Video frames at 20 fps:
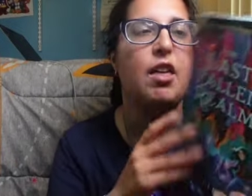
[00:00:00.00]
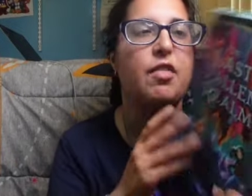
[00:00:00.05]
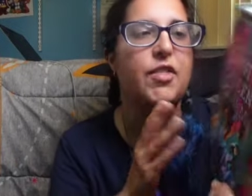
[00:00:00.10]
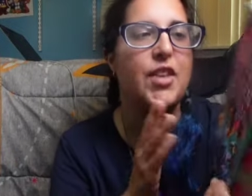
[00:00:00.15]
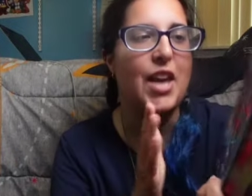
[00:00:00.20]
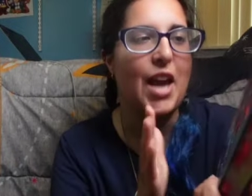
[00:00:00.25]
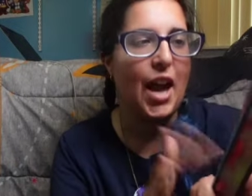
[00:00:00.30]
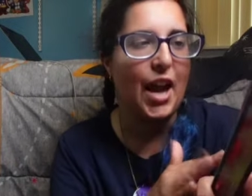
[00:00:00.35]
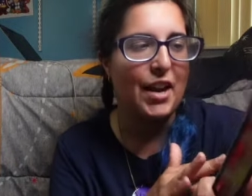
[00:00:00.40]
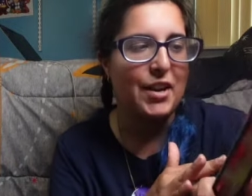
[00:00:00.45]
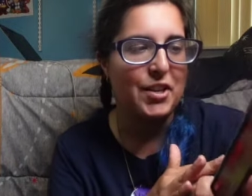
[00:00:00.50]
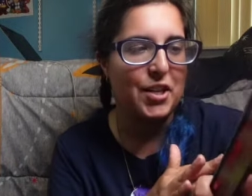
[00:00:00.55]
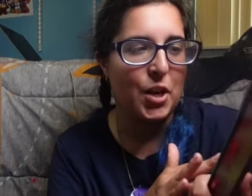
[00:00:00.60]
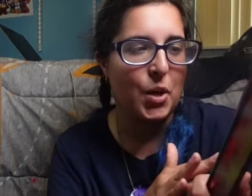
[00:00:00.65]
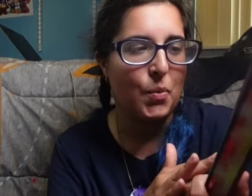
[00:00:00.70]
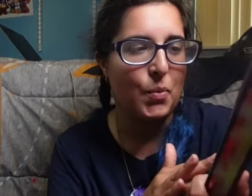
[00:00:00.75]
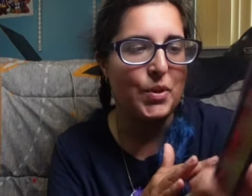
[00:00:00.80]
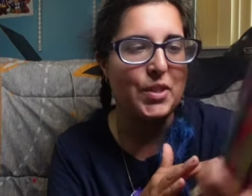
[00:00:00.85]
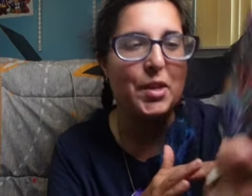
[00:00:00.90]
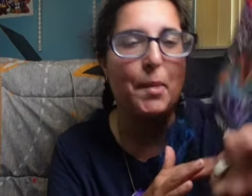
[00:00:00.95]
The
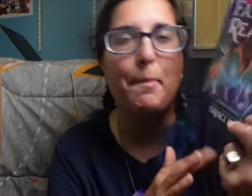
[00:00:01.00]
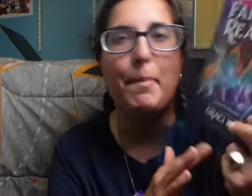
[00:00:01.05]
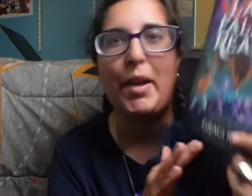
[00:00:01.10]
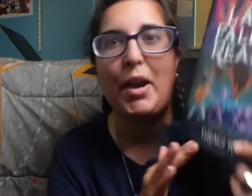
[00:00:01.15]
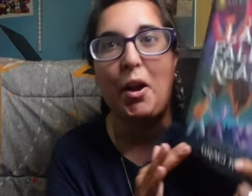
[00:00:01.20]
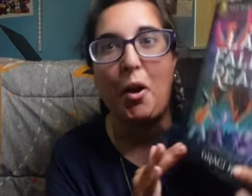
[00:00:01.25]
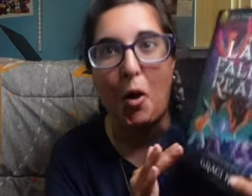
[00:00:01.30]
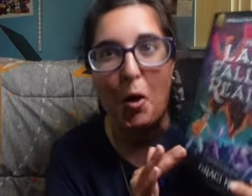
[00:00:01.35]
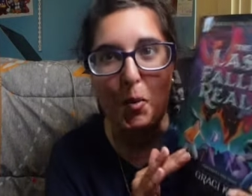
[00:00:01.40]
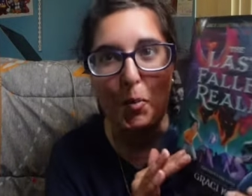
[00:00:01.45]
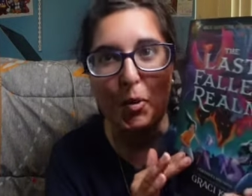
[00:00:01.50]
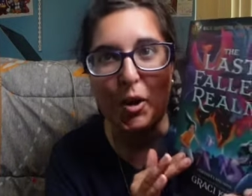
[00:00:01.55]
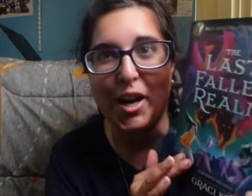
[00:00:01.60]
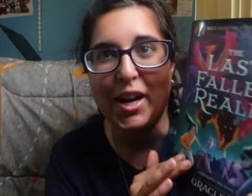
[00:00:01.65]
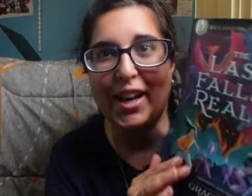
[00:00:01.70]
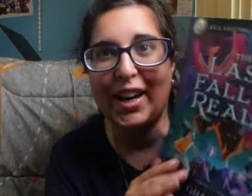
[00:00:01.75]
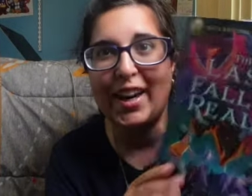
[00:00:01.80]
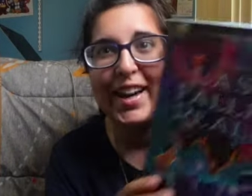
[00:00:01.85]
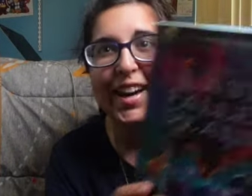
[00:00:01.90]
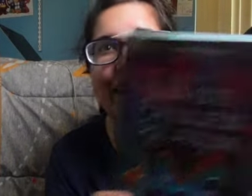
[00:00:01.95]
ending was a bit
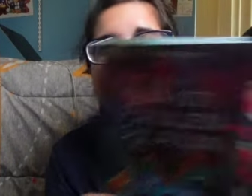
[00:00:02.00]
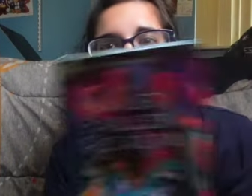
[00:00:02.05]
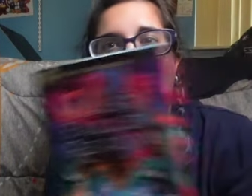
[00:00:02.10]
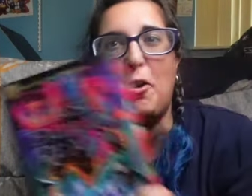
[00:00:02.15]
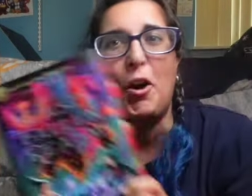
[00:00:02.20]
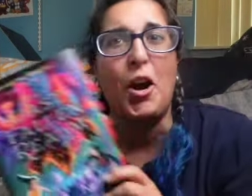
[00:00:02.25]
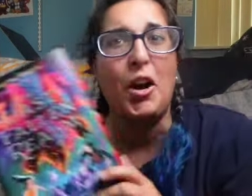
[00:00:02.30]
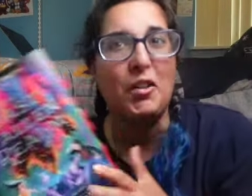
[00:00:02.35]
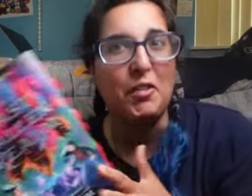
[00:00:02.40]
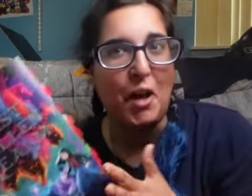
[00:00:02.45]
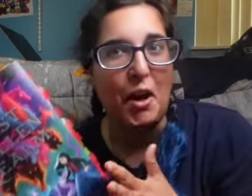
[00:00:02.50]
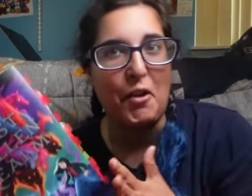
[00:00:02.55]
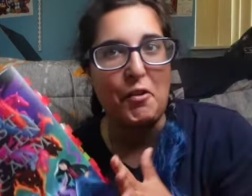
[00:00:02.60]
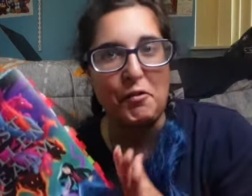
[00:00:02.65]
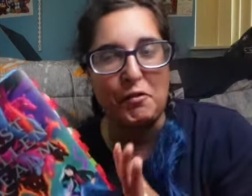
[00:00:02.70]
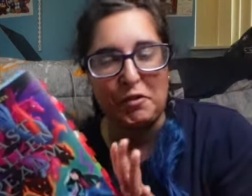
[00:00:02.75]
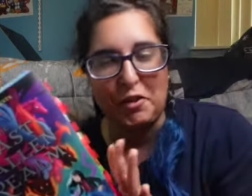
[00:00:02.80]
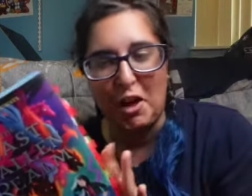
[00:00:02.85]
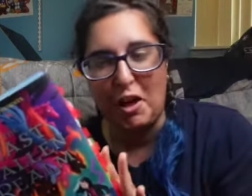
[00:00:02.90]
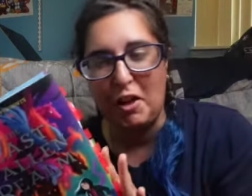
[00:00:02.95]
heartbreaking for a lot of